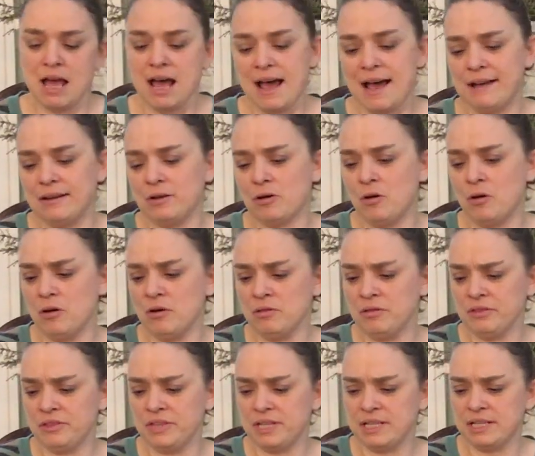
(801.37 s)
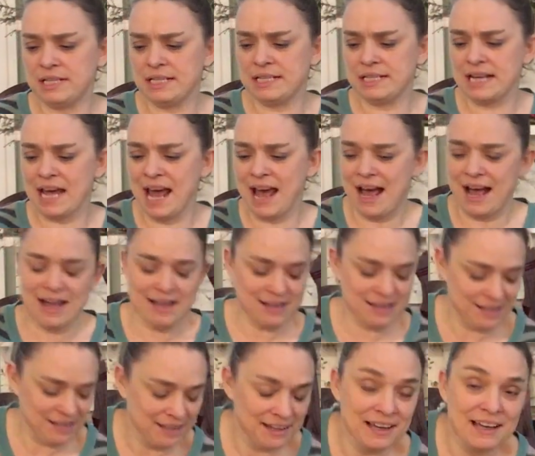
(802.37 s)
and on this tag
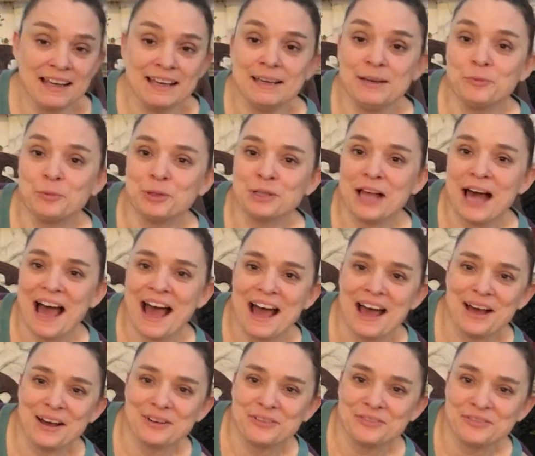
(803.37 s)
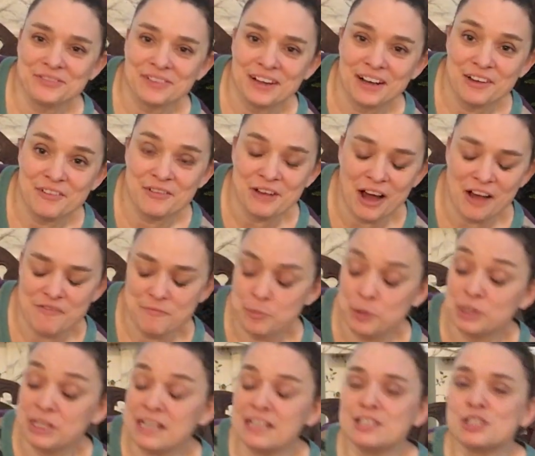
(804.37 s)
it will have, I've
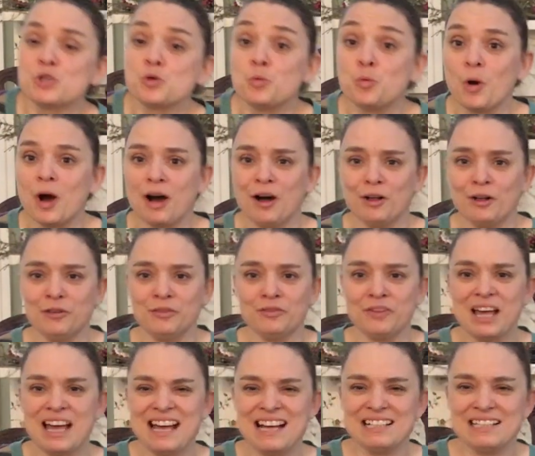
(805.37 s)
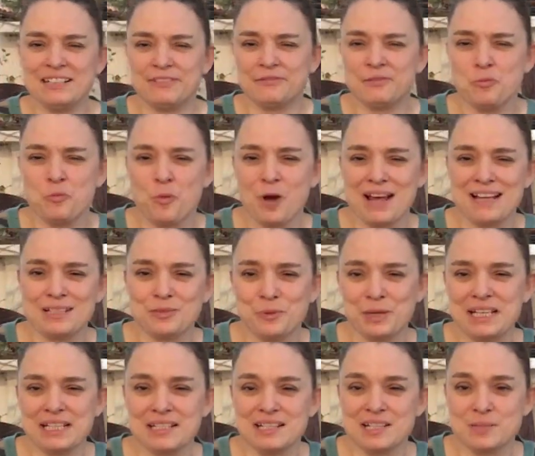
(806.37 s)
put in 12 different ways we
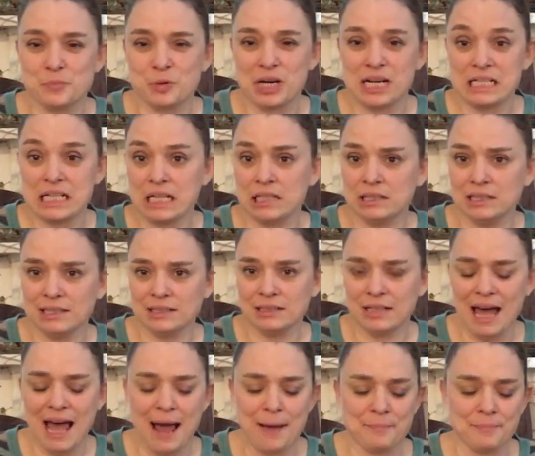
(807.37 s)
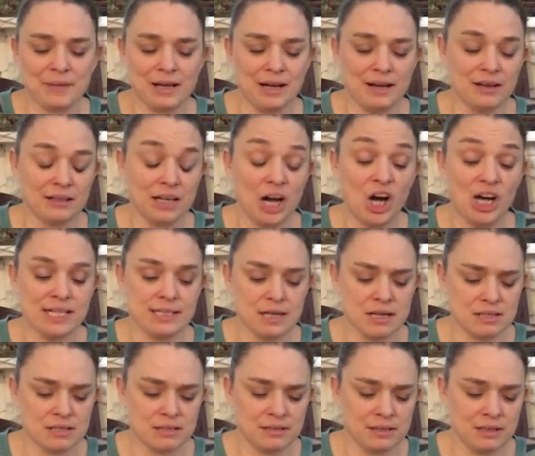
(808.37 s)
can spread a little
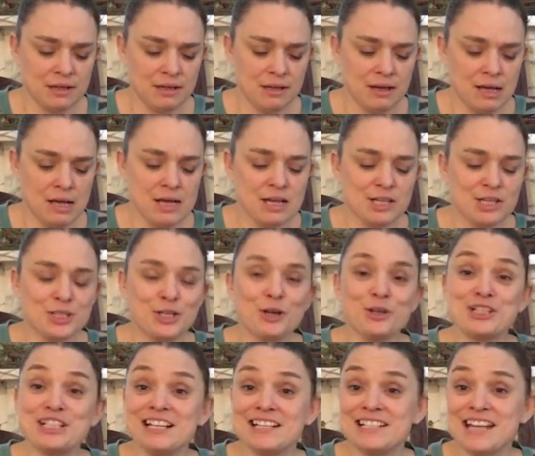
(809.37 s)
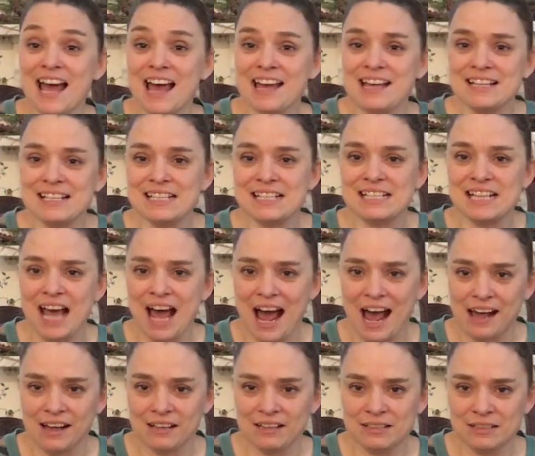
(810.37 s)
kindness. So today's
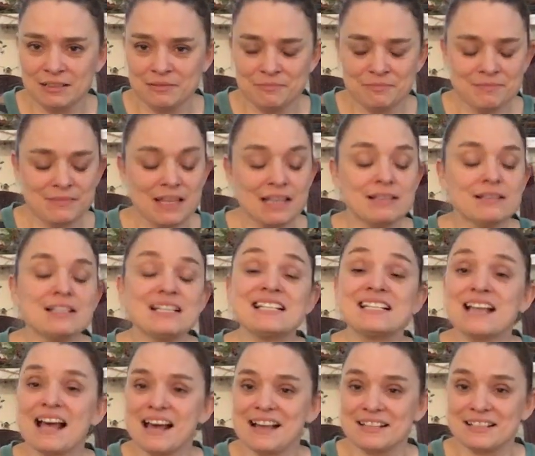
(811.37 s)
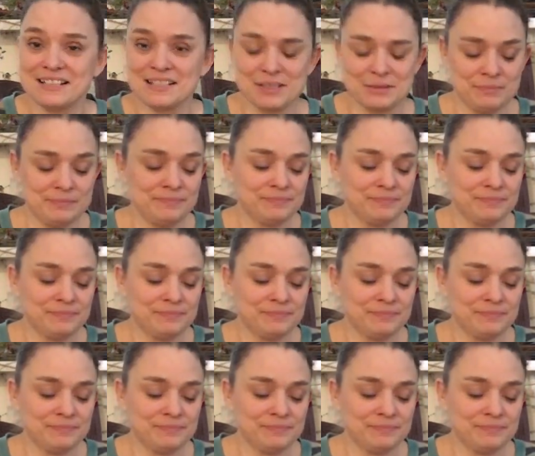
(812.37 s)
tag says,